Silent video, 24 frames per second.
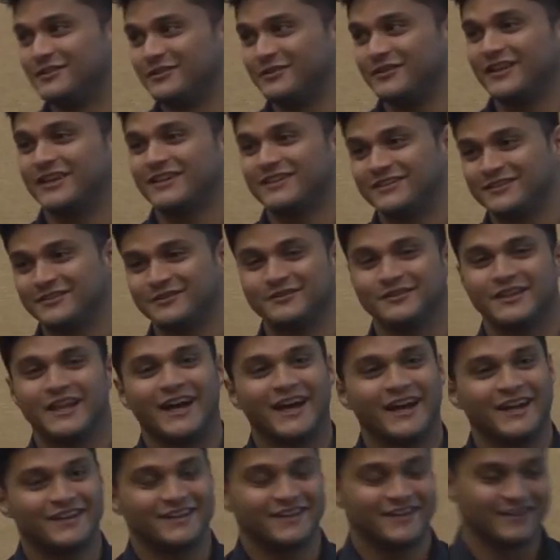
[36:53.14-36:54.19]
do not do
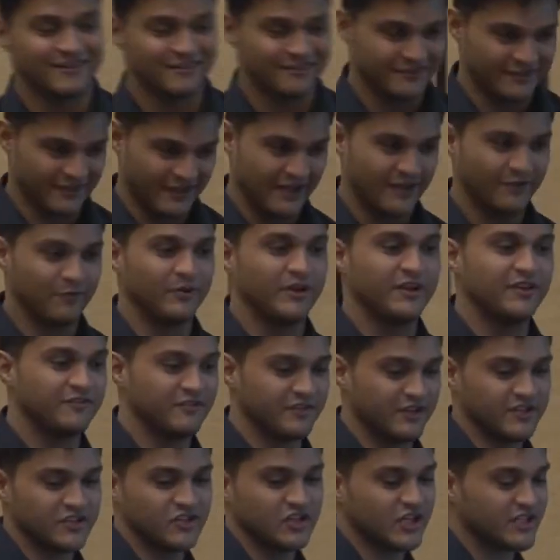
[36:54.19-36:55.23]
that, and
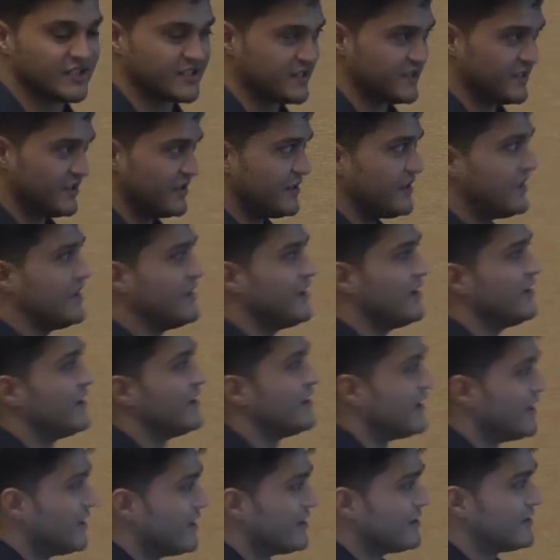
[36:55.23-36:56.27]
we've adjusted the
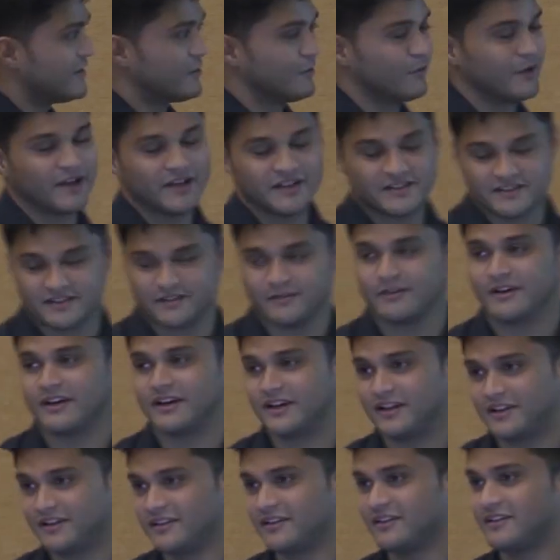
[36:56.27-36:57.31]
way
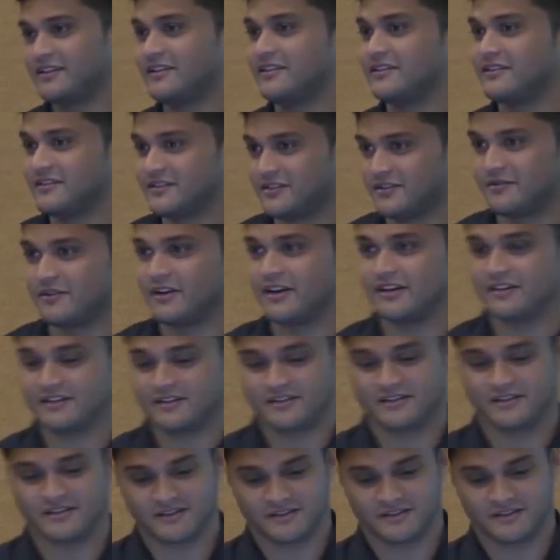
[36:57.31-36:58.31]
to run.